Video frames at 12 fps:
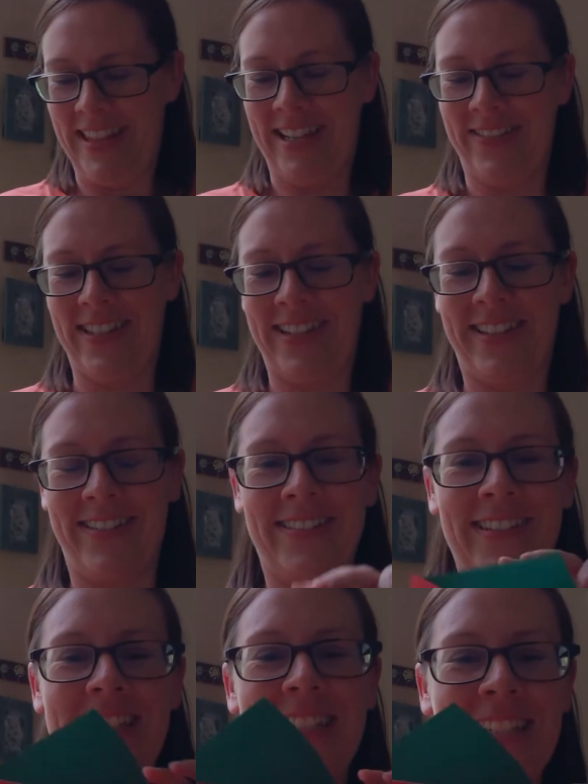There we go.
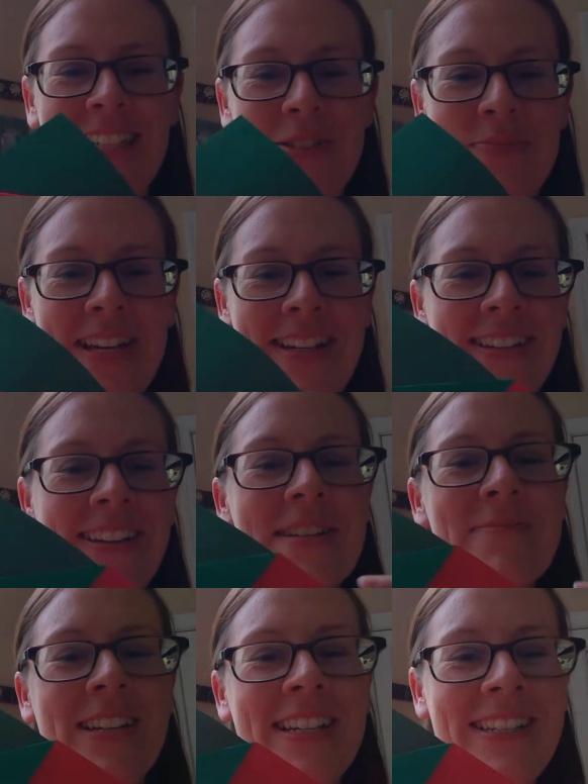That's a little better.
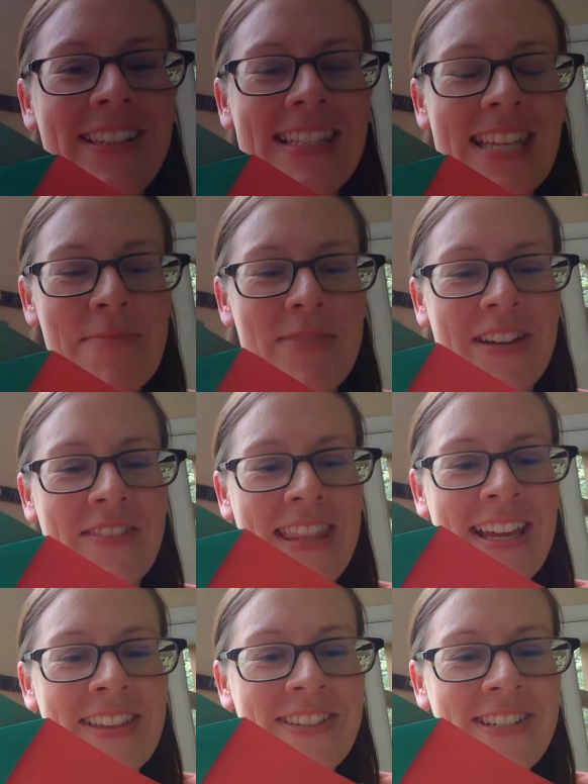I'm going to do the same thing with
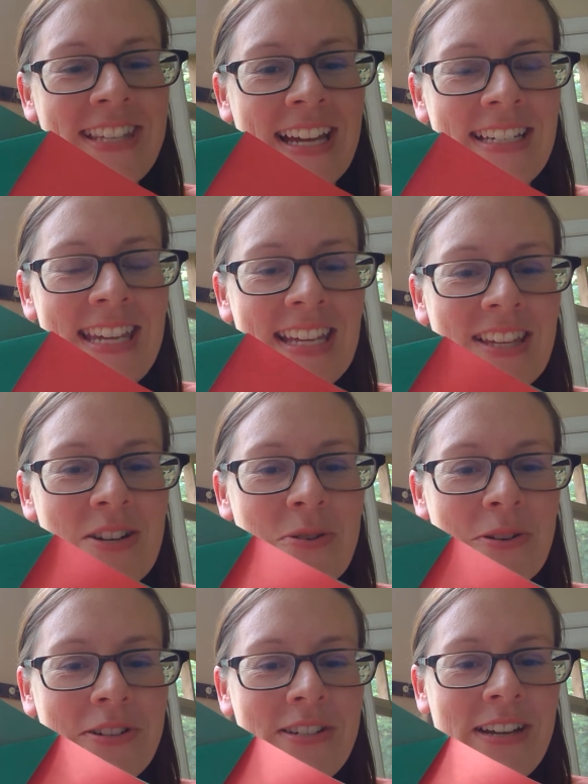the other side. Take the
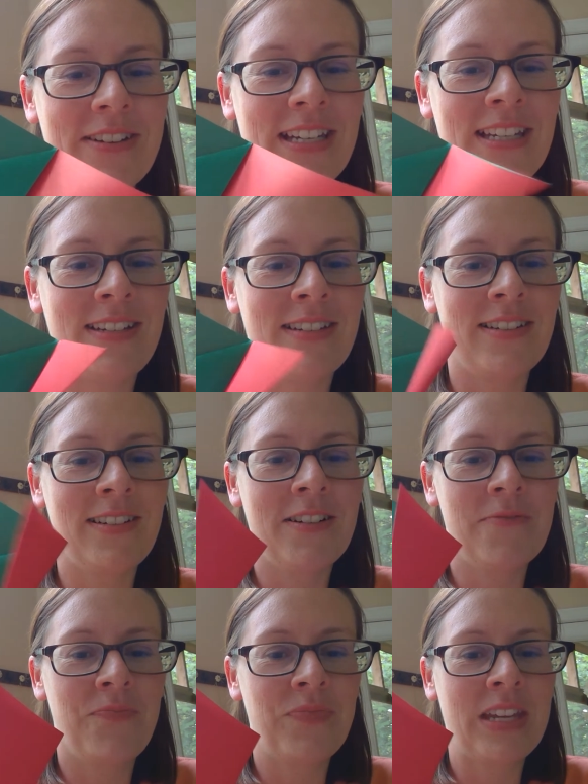corner down
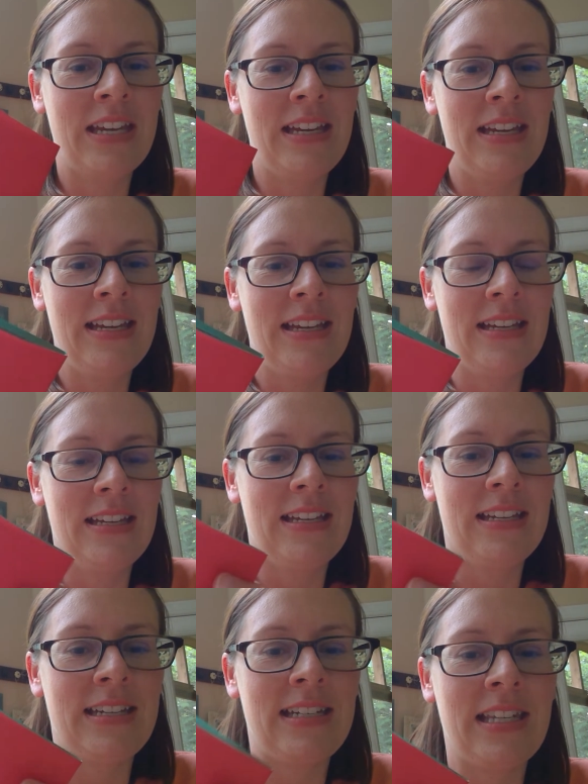here
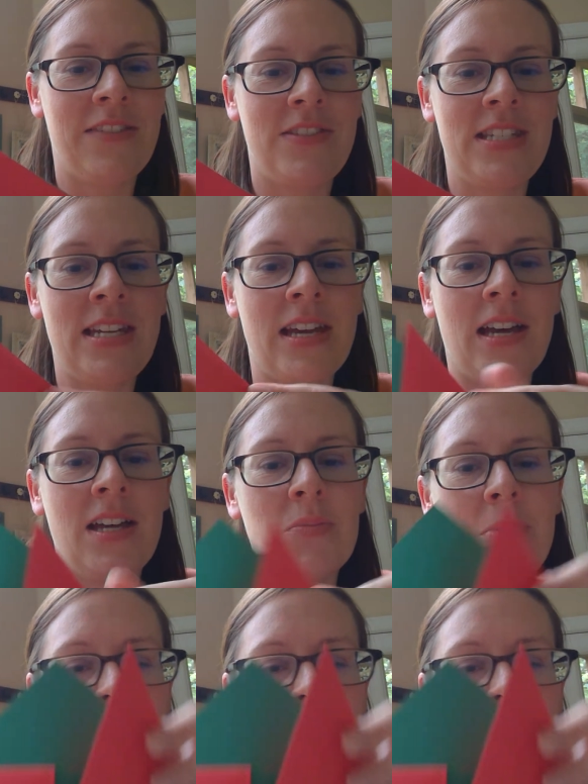and lift it up.